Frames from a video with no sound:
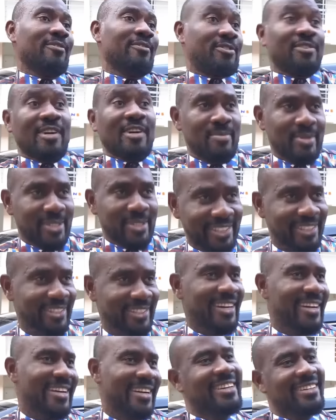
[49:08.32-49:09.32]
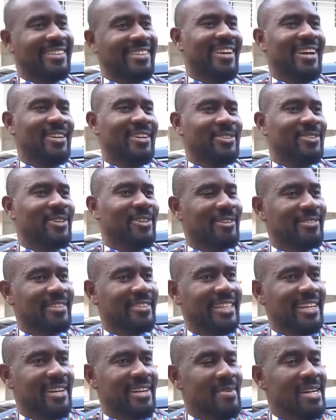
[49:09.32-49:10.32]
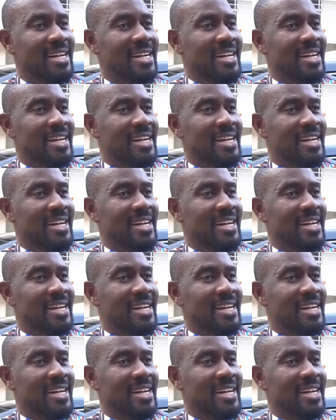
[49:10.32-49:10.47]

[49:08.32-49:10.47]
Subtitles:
of troubles, you know, I have to tolerate them.